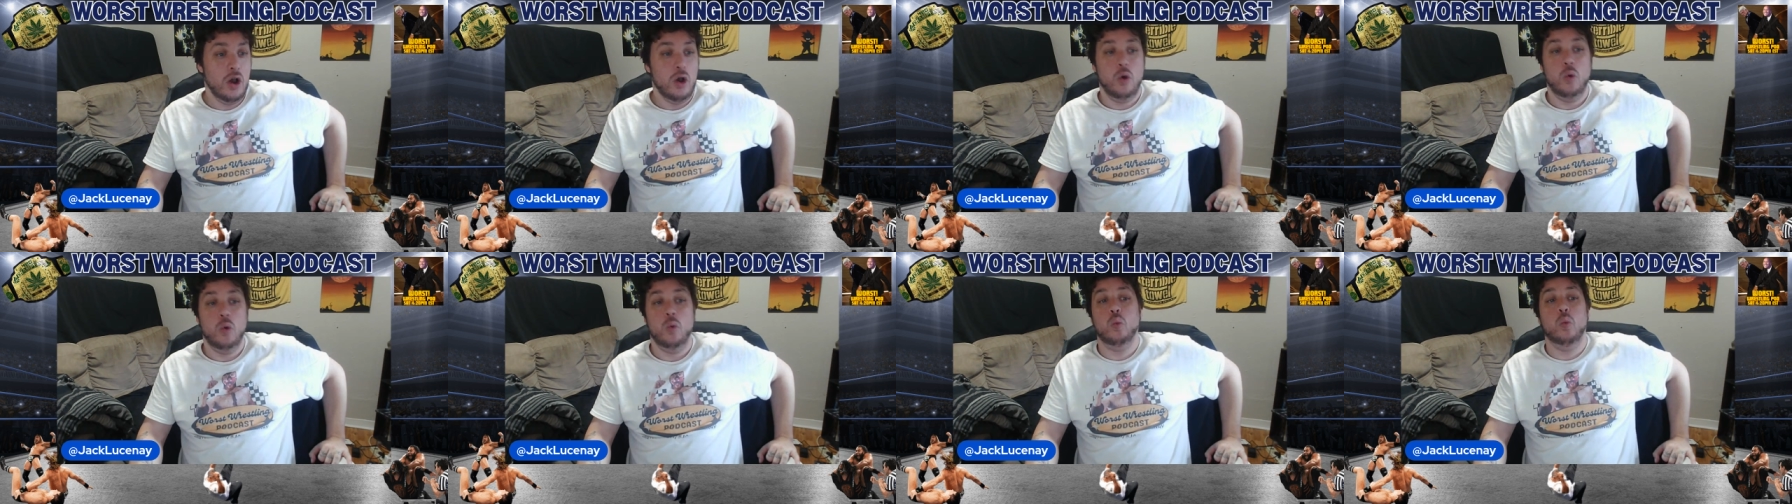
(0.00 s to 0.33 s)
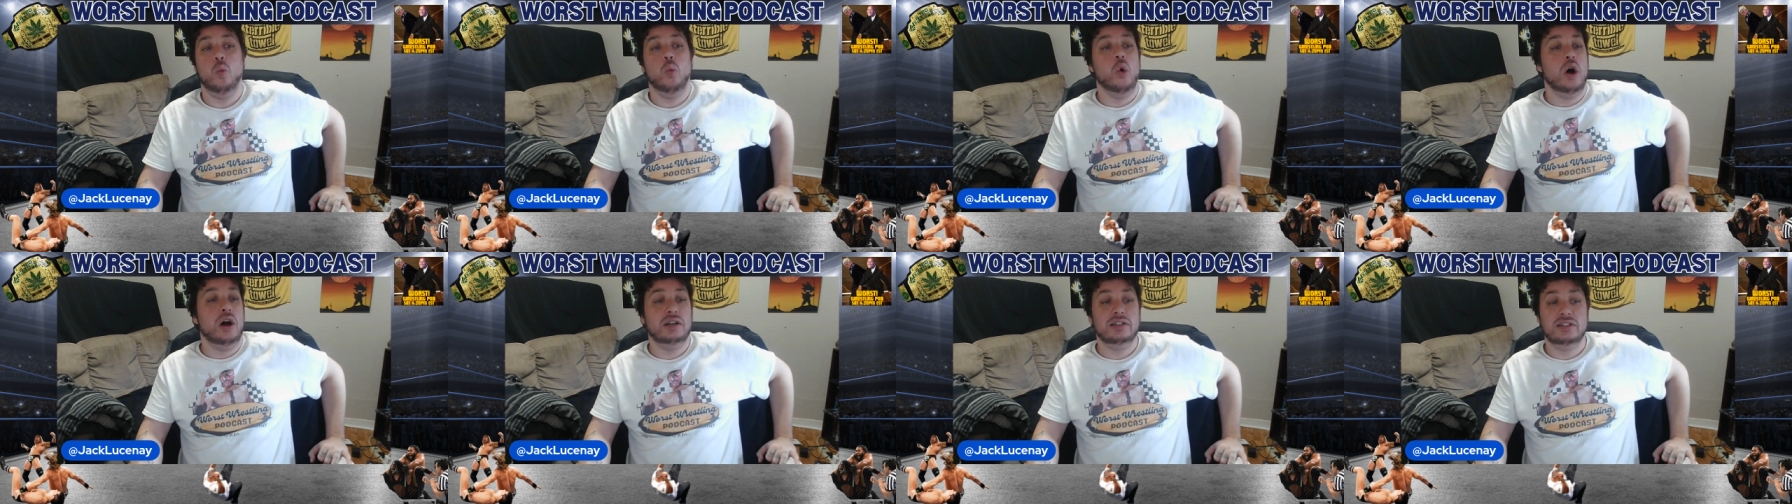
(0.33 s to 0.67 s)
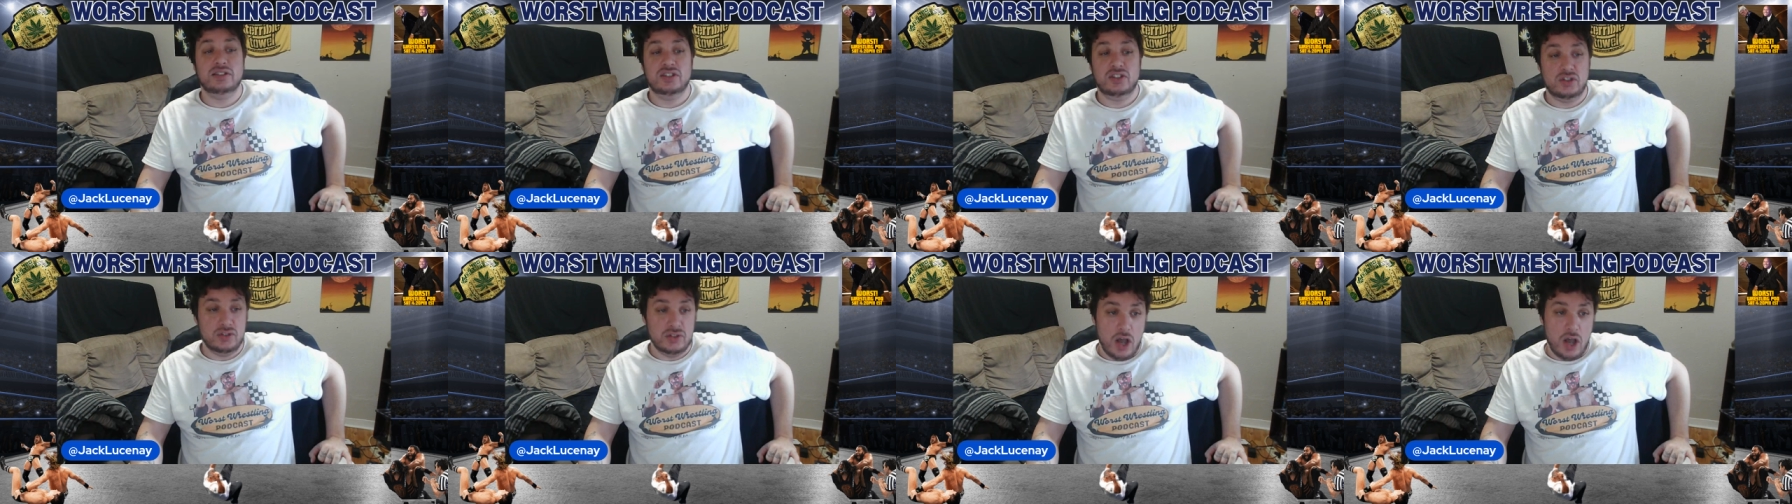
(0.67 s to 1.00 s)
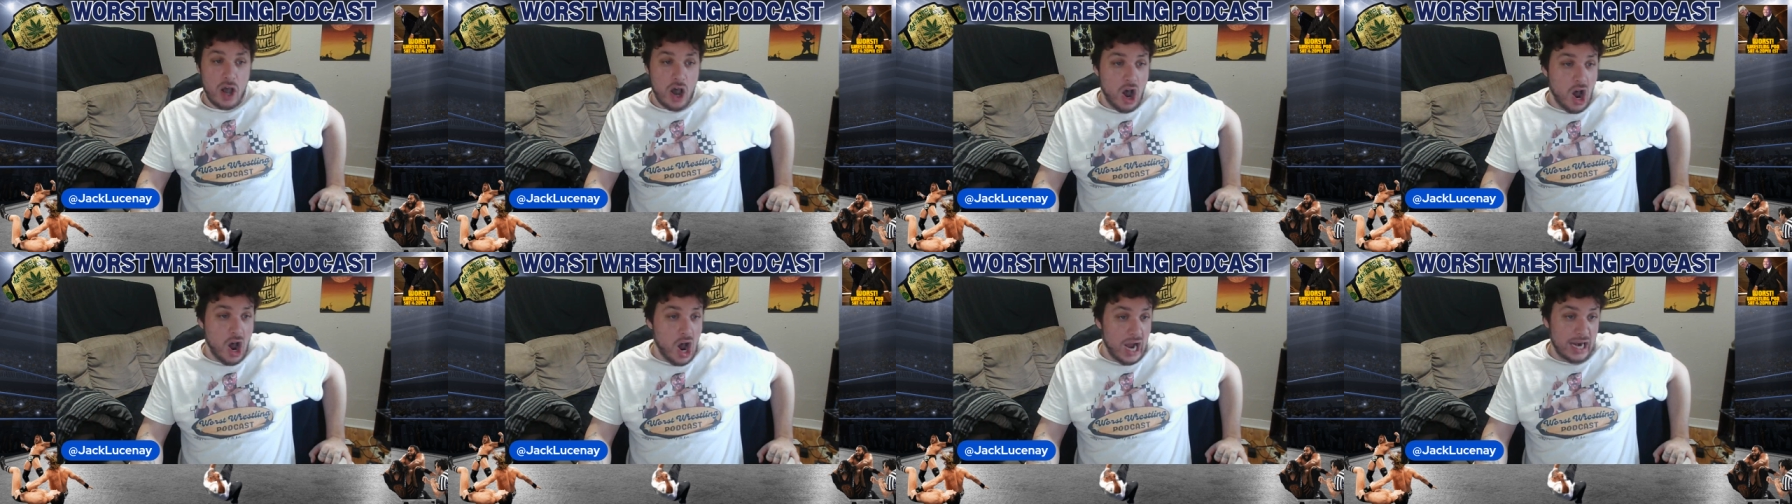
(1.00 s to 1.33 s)
was
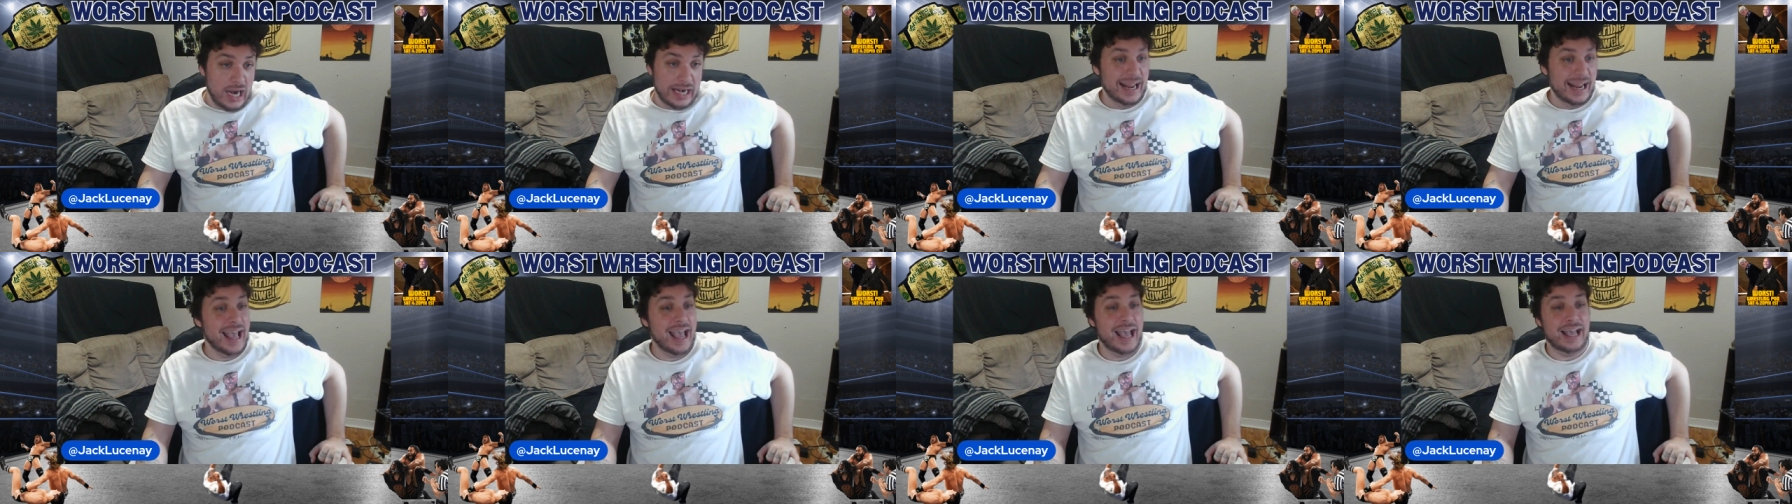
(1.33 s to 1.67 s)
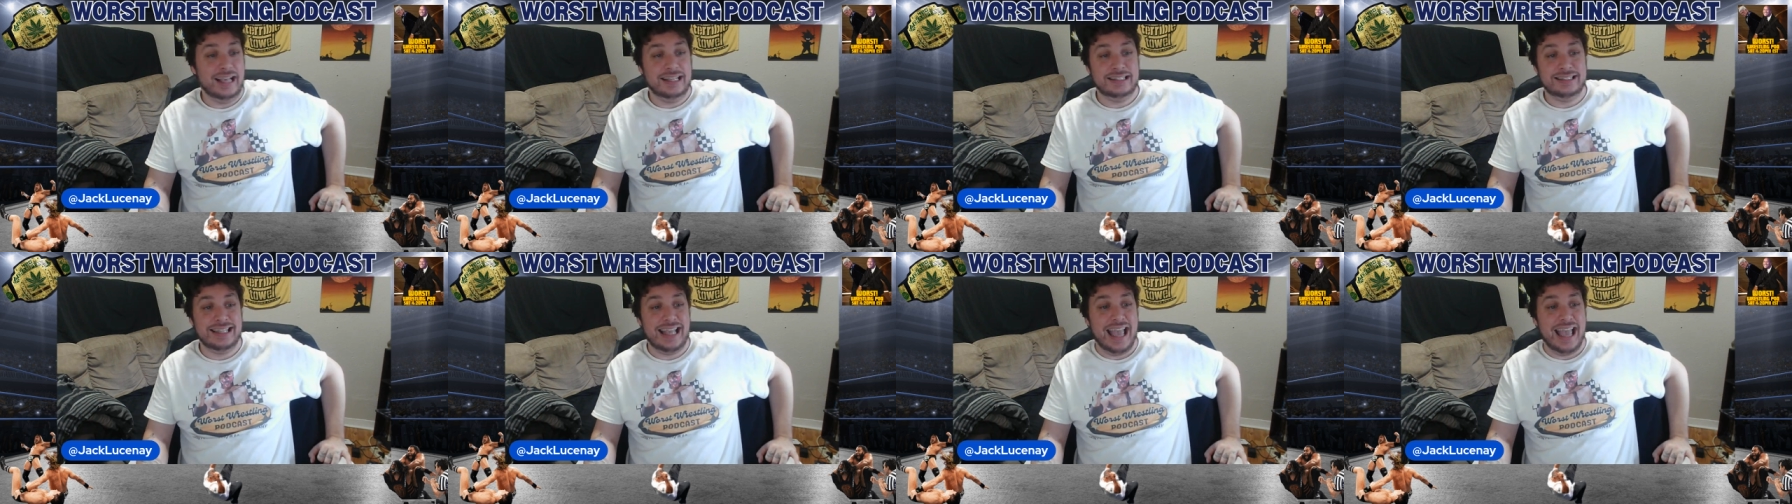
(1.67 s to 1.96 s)
hot as